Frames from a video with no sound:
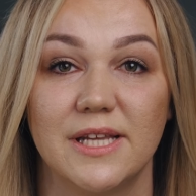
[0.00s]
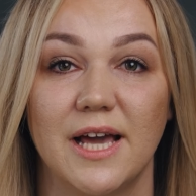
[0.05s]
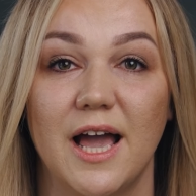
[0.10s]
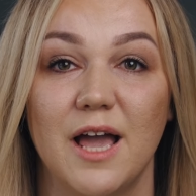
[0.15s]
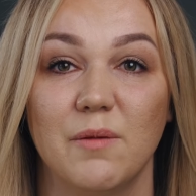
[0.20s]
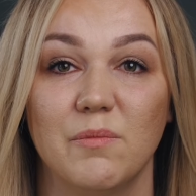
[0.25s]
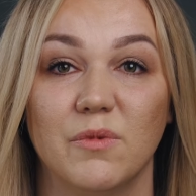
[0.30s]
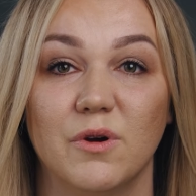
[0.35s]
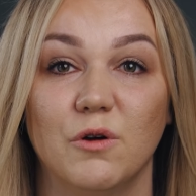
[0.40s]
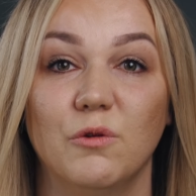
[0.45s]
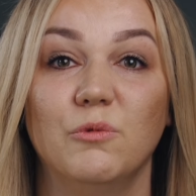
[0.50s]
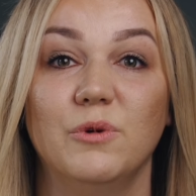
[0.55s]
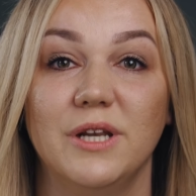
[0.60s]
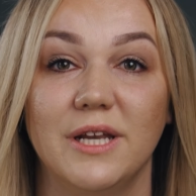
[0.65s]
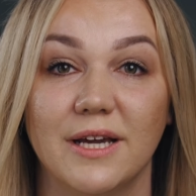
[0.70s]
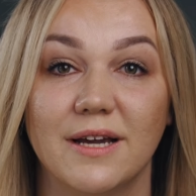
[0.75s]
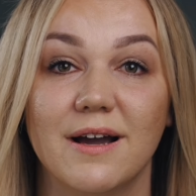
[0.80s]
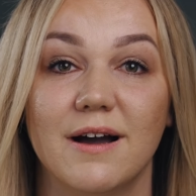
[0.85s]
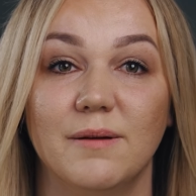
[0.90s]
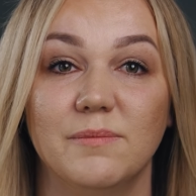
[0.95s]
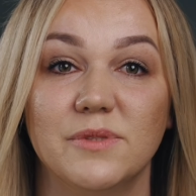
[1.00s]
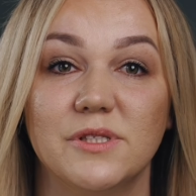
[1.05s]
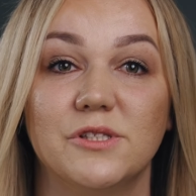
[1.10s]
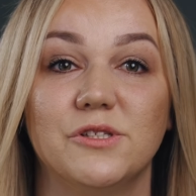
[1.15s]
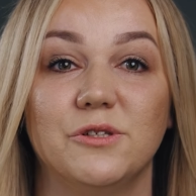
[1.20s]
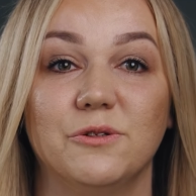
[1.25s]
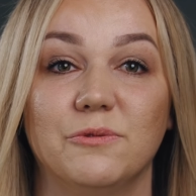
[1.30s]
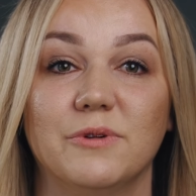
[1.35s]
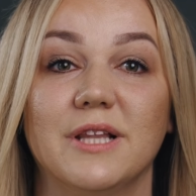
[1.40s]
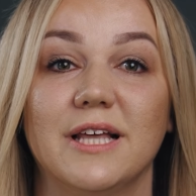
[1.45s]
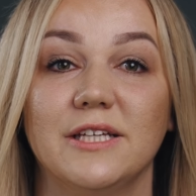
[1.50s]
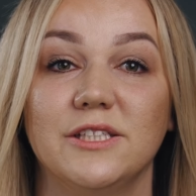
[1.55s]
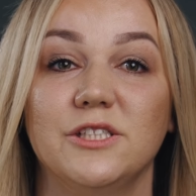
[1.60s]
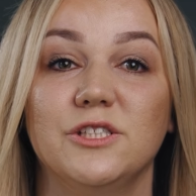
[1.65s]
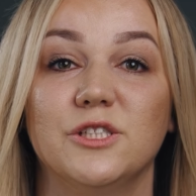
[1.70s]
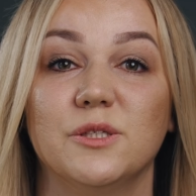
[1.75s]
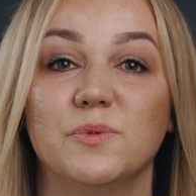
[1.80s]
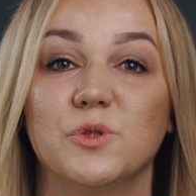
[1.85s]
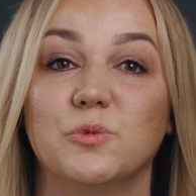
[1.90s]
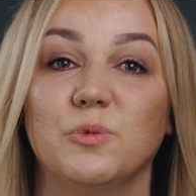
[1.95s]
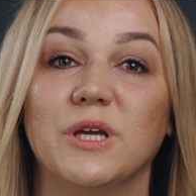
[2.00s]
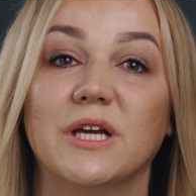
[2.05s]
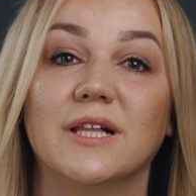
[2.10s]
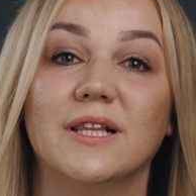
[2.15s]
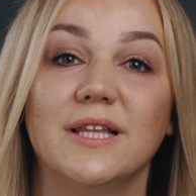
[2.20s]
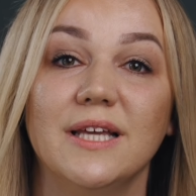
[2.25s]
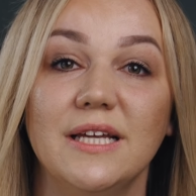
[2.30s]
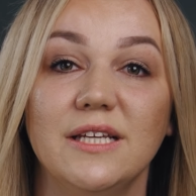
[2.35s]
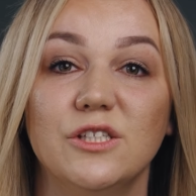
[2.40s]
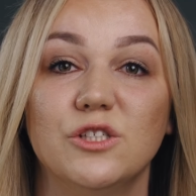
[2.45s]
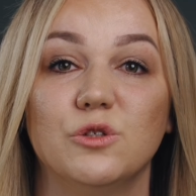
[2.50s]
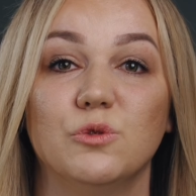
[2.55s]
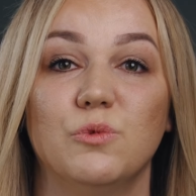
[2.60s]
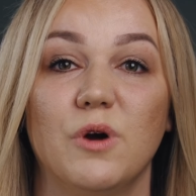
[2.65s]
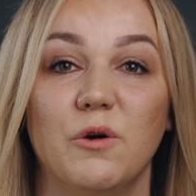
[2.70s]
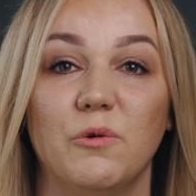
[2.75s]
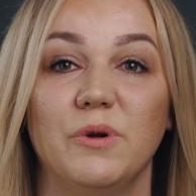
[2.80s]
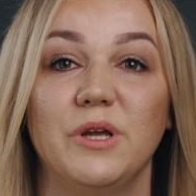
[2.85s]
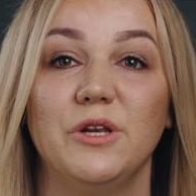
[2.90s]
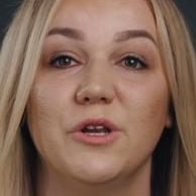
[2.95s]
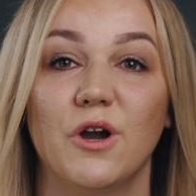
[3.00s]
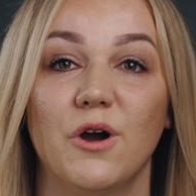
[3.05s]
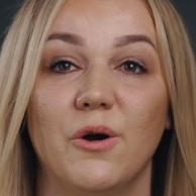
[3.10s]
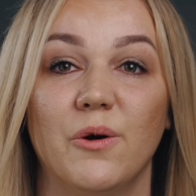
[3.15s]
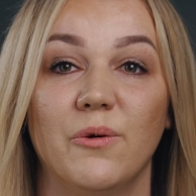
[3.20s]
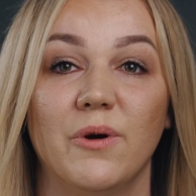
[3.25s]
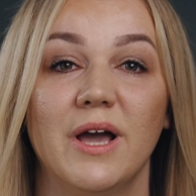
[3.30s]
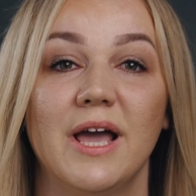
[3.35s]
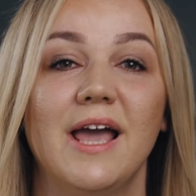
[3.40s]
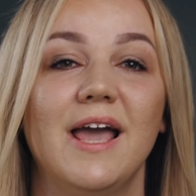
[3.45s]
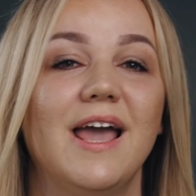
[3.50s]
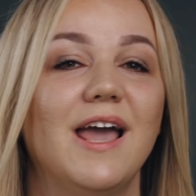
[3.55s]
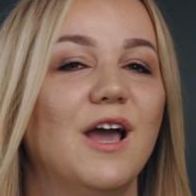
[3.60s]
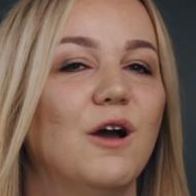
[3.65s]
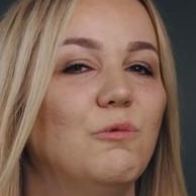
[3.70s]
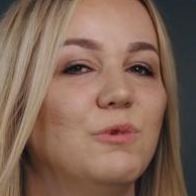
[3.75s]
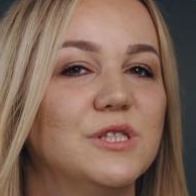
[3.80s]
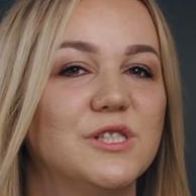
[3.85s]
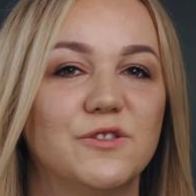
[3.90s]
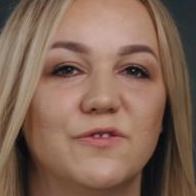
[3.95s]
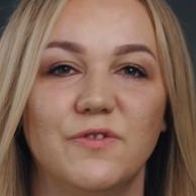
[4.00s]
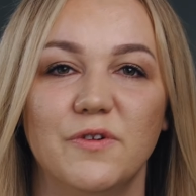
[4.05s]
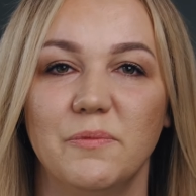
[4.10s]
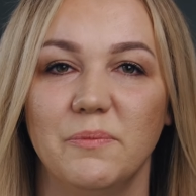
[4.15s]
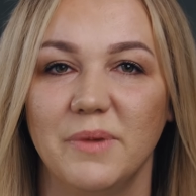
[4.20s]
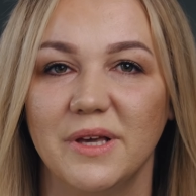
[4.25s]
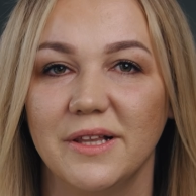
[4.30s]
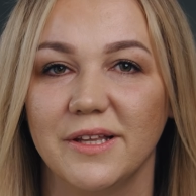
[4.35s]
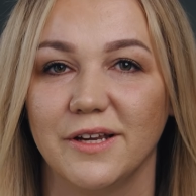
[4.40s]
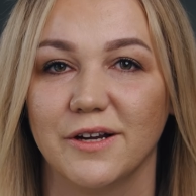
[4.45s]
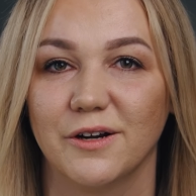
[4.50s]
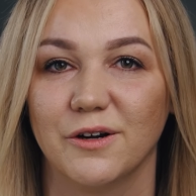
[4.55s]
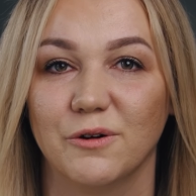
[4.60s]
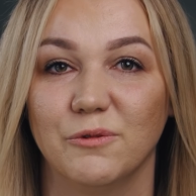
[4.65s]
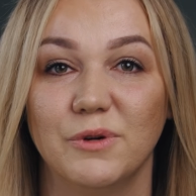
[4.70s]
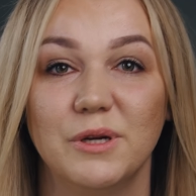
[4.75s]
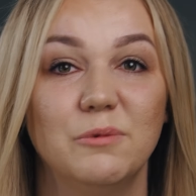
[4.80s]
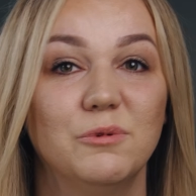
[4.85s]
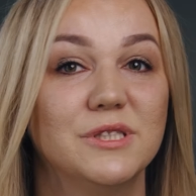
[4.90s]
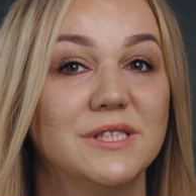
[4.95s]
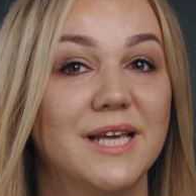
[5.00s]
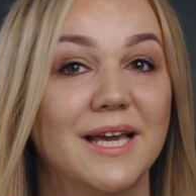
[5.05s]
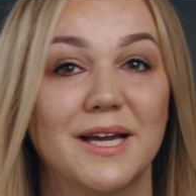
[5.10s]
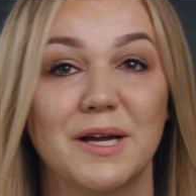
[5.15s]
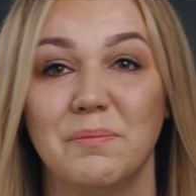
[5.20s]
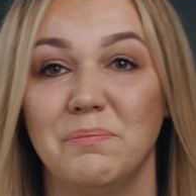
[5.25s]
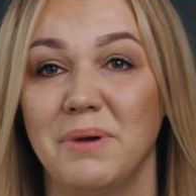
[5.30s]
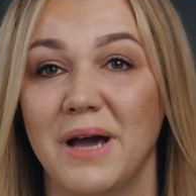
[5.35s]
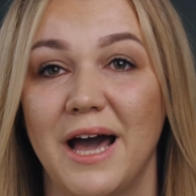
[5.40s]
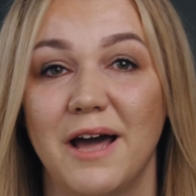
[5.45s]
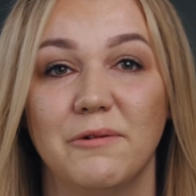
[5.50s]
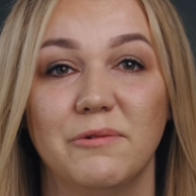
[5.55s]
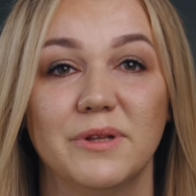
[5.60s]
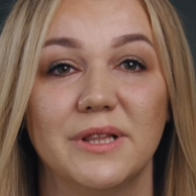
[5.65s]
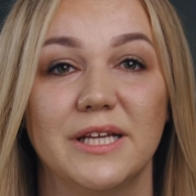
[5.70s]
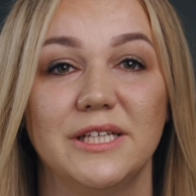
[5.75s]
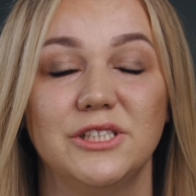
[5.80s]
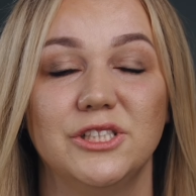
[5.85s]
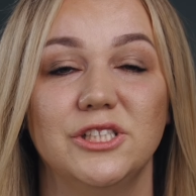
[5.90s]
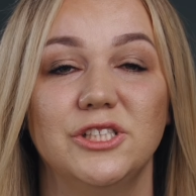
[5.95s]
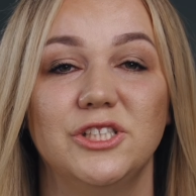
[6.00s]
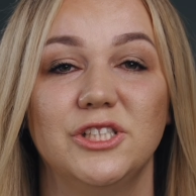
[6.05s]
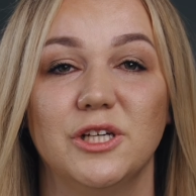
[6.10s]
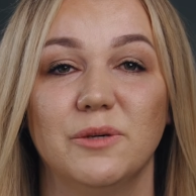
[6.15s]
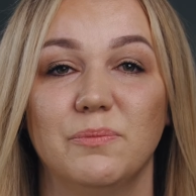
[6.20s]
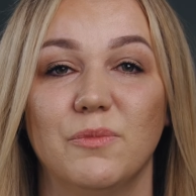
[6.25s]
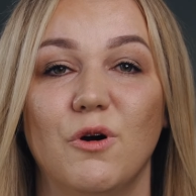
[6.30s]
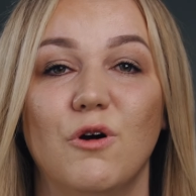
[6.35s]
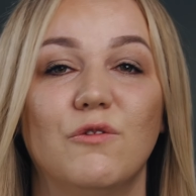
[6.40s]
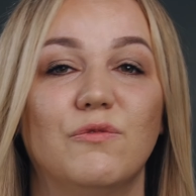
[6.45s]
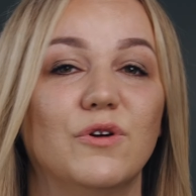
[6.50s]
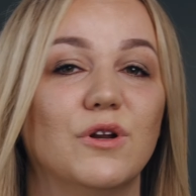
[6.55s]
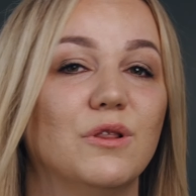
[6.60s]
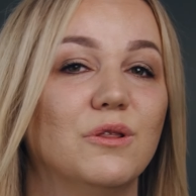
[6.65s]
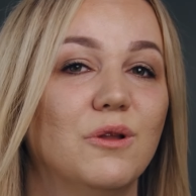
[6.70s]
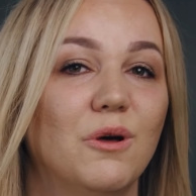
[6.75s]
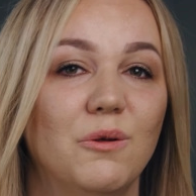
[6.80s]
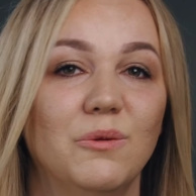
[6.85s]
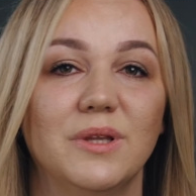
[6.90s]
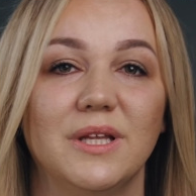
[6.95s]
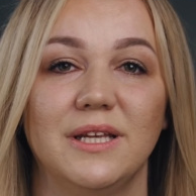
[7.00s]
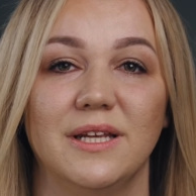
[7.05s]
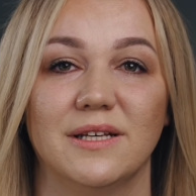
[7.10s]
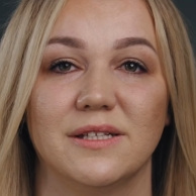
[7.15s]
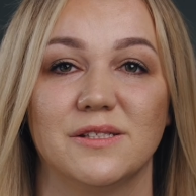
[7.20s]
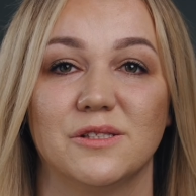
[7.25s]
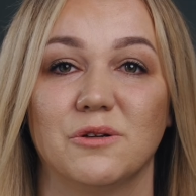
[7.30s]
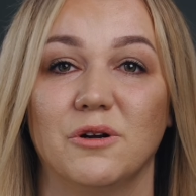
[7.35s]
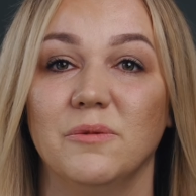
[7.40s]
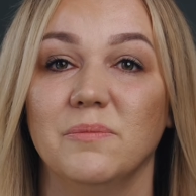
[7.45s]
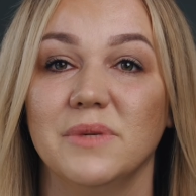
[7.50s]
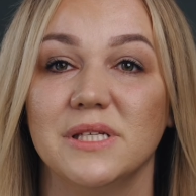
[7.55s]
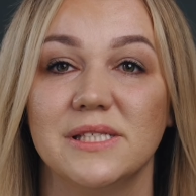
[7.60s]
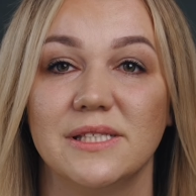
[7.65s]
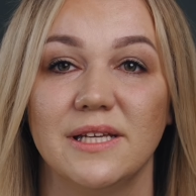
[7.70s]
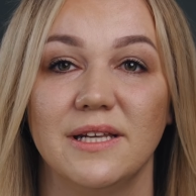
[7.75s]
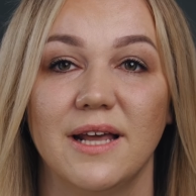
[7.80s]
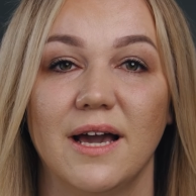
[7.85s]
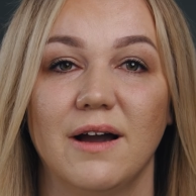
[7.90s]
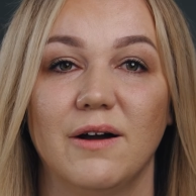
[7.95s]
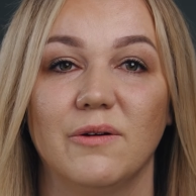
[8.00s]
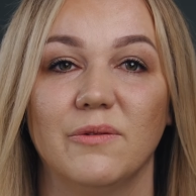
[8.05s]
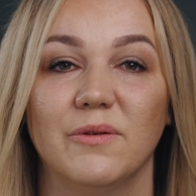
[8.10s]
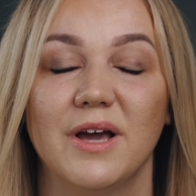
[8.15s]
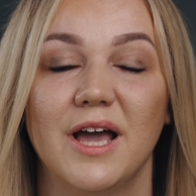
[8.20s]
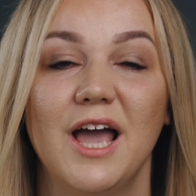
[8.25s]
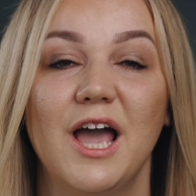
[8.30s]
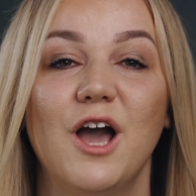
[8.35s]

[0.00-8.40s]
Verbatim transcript: time, when it comes to relationships, we cling to what we know and what's familiar. We will take a bad relationship over loneliness or missing out.